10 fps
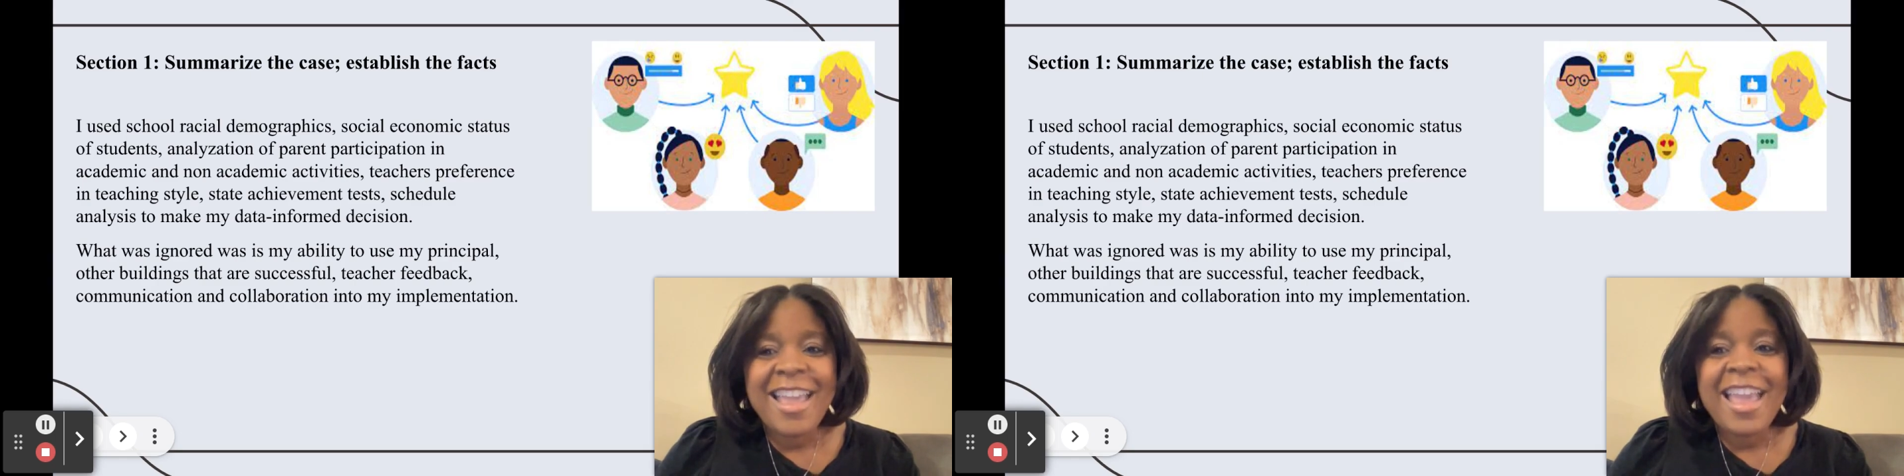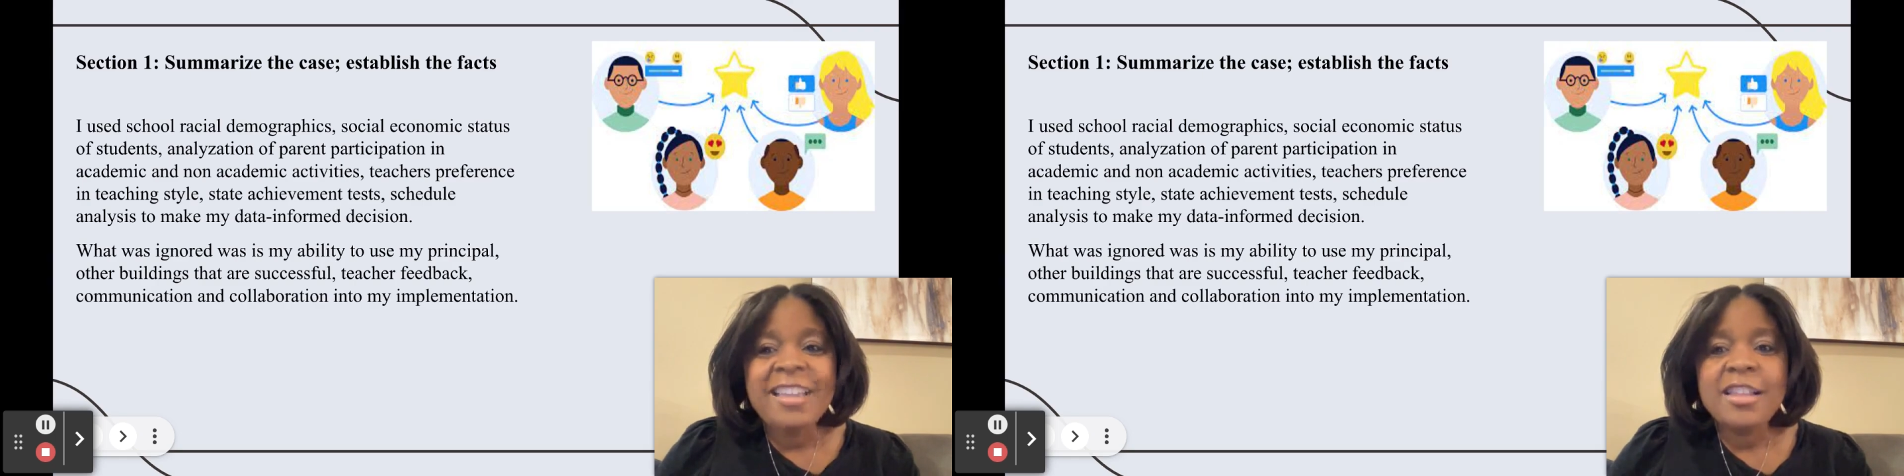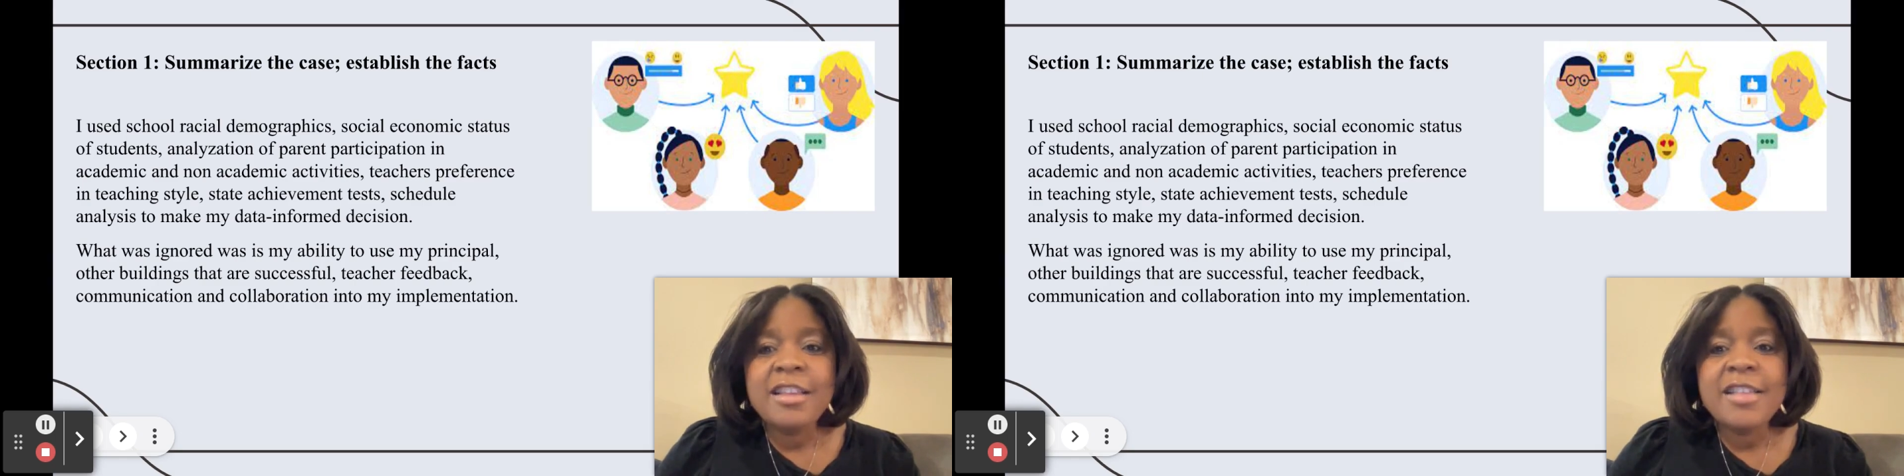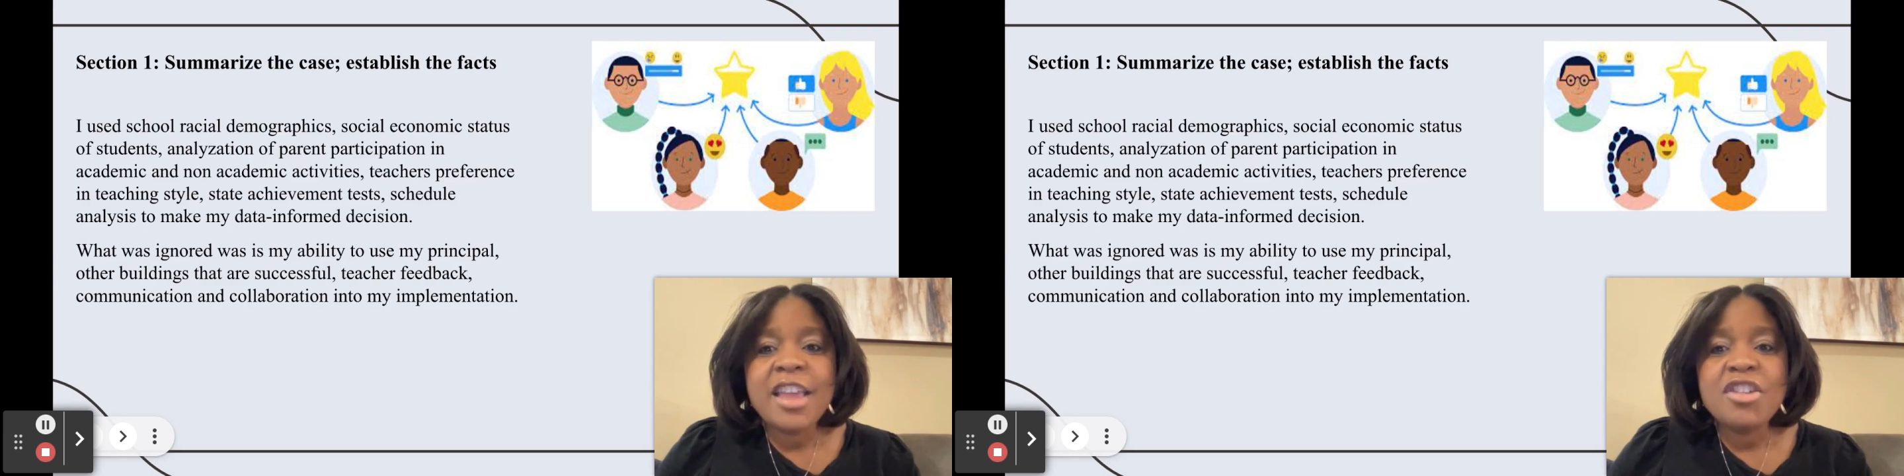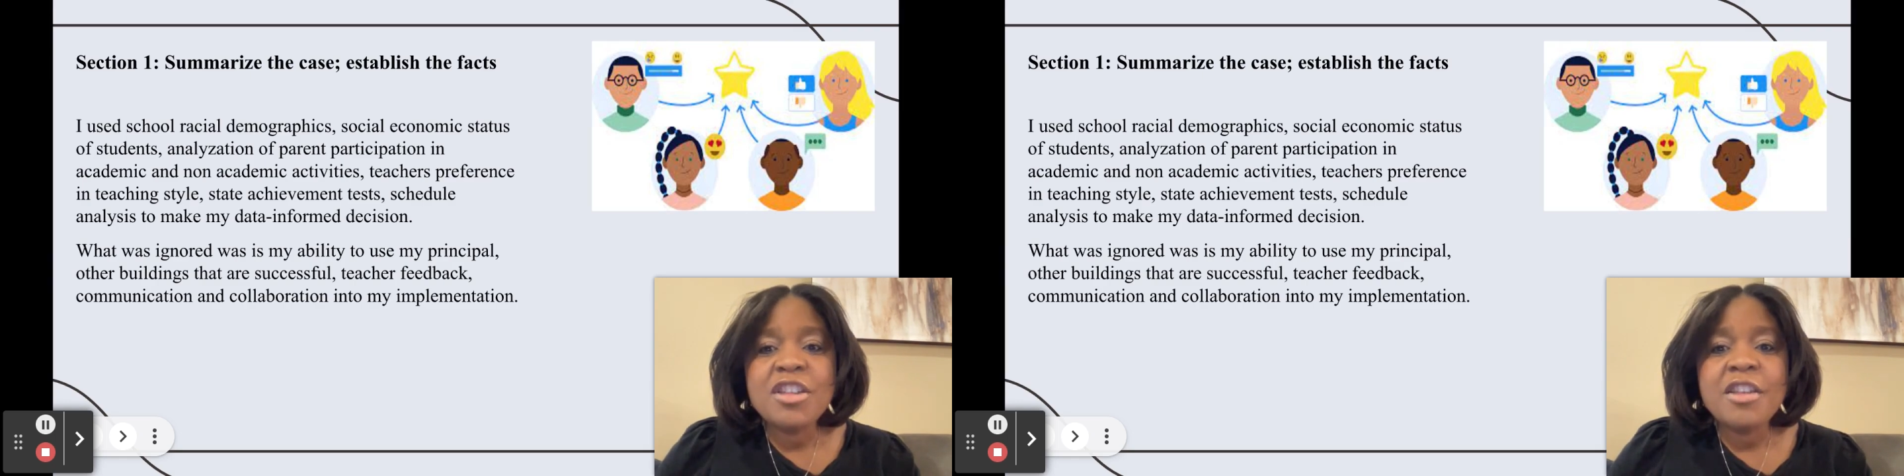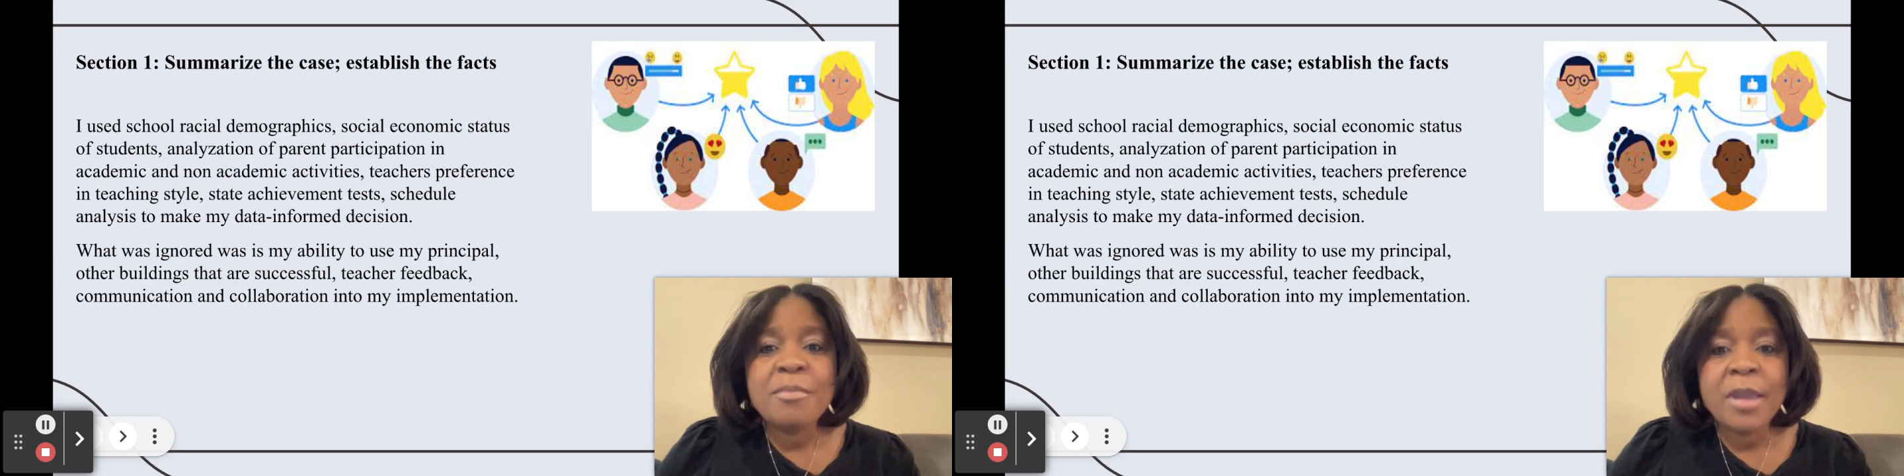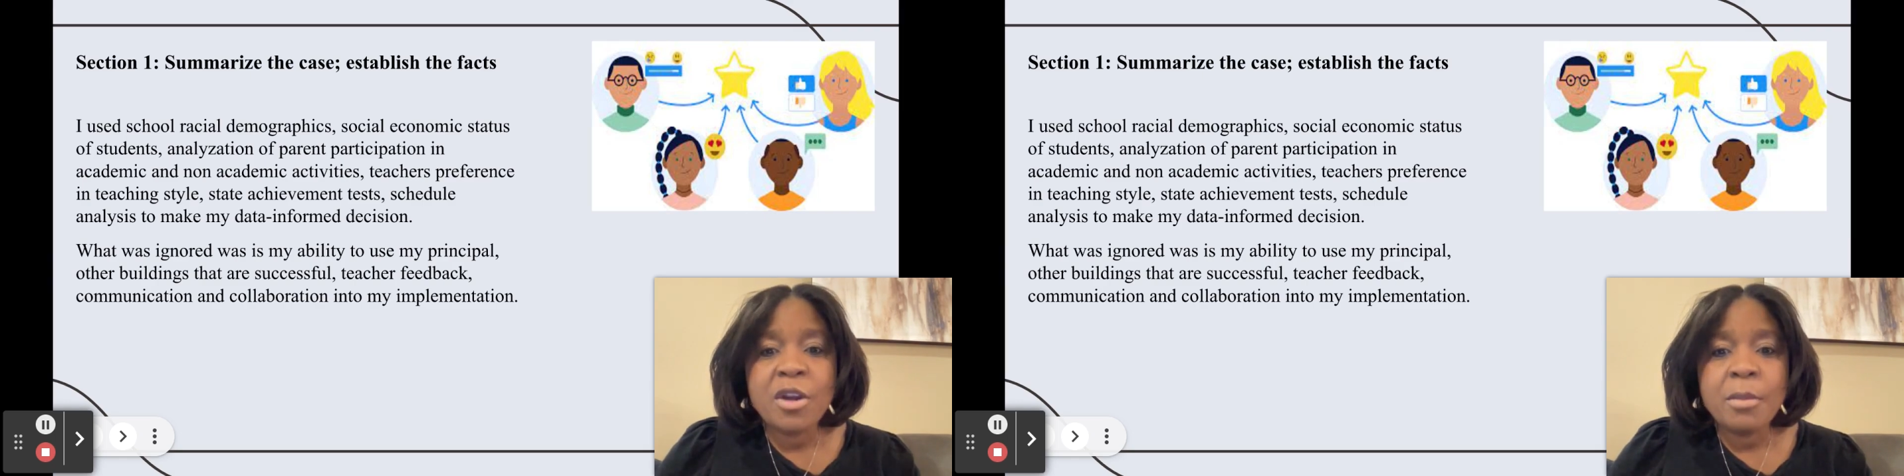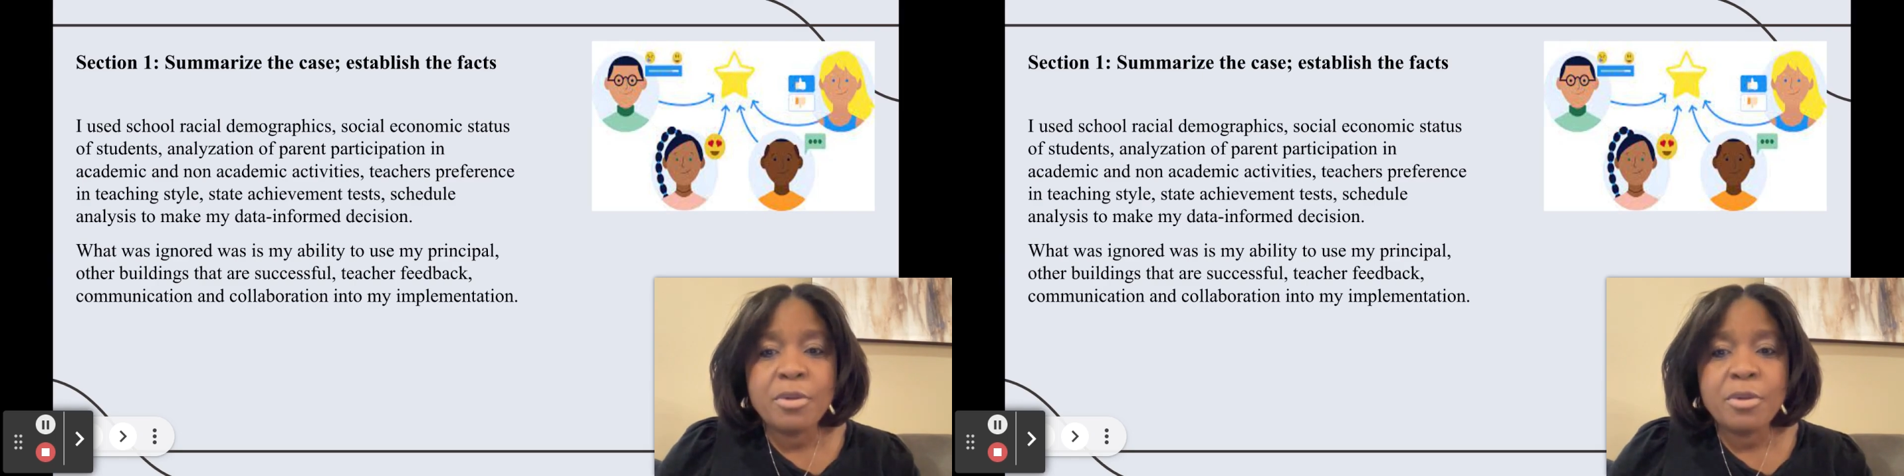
analyzation of parent